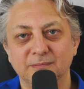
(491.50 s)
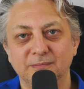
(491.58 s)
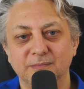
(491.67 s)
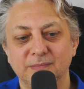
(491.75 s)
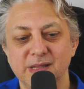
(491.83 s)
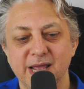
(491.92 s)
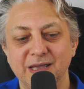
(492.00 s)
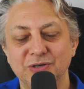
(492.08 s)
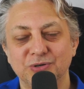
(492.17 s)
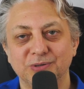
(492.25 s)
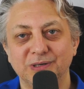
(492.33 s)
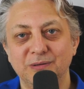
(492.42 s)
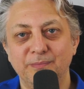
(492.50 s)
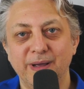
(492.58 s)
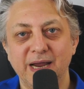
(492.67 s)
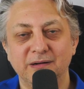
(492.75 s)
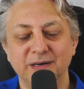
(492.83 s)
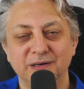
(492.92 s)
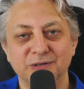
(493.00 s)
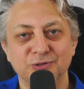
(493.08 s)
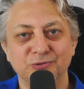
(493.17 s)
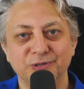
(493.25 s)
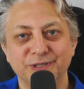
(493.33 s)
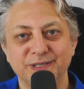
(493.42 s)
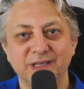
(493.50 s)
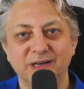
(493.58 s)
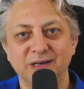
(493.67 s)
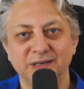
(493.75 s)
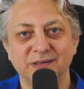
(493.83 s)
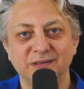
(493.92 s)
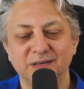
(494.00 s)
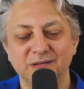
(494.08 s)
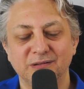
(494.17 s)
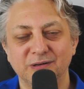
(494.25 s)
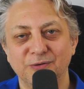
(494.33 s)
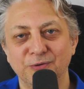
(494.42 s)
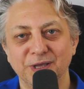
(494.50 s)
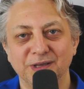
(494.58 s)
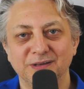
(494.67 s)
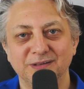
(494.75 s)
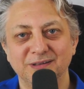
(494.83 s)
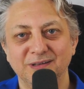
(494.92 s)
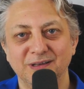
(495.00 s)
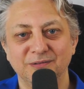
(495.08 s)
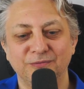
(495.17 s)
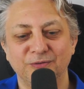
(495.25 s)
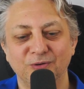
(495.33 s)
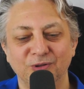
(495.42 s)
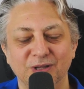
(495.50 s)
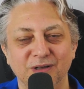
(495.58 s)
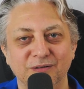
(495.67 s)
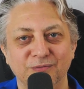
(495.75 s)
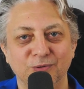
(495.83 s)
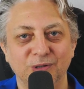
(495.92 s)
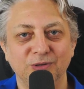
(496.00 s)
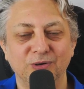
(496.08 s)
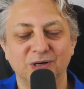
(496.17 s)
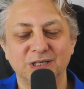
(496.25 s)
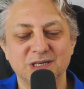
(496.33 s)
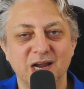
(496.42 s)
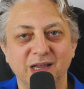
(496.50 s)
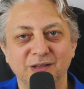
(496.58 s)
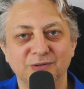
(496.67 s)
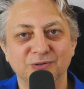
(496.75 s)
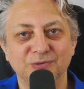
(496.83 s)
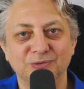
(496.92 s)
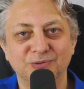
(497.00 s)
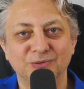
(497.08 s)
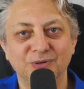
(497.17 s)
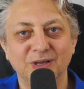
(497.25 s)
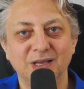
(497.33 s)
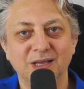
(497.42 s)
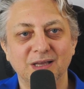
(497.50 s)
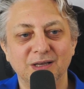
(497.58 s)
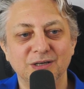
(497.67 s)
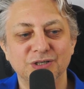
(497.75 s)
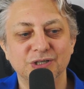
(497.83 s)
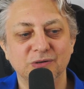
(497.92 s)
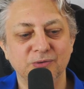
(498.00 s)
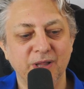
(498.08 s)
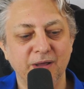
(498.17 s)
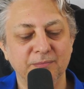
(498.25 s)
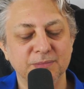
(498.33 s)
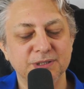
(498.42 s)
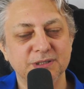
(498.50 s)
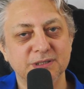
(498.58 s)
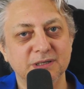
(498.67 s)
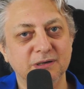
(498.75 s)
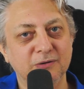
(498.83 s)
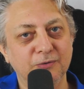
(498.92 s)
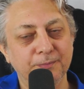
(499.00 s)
natural barriers will start growing in front of what you are trying to show them. So